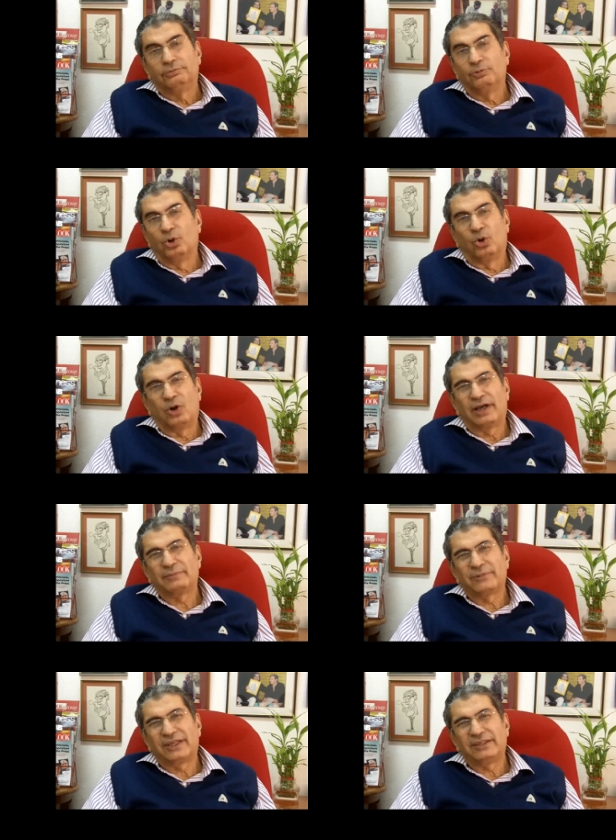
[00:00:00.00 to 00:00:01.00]
No,
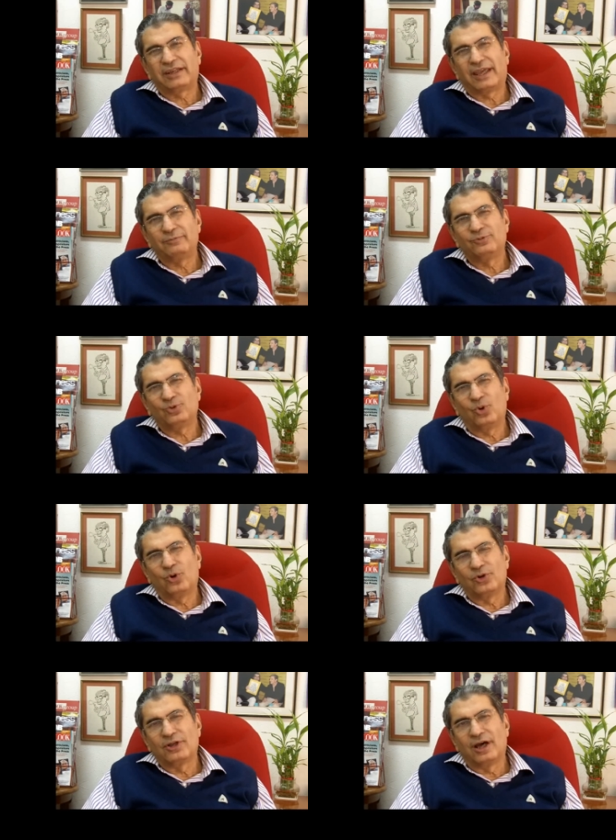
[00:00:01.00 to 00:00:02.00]
I'm getting, I'm too
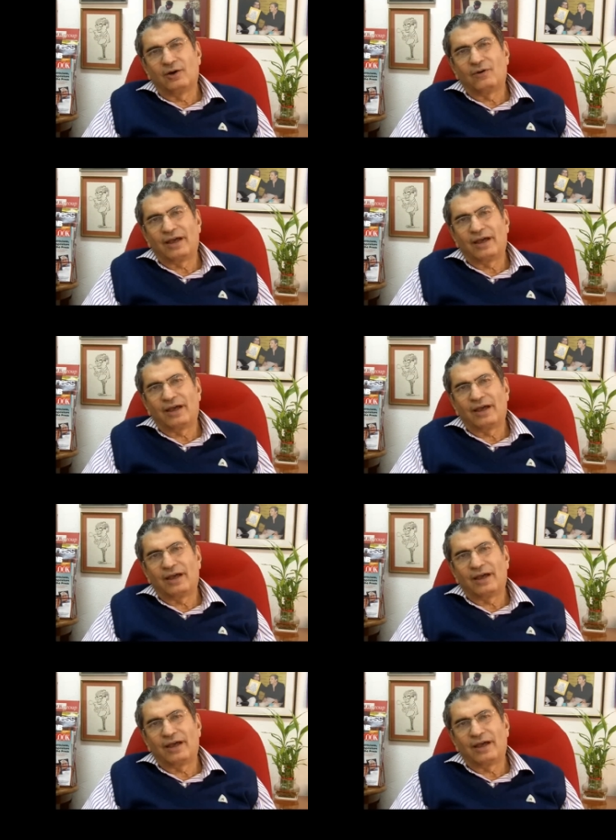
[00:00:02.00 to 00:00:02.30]
old now.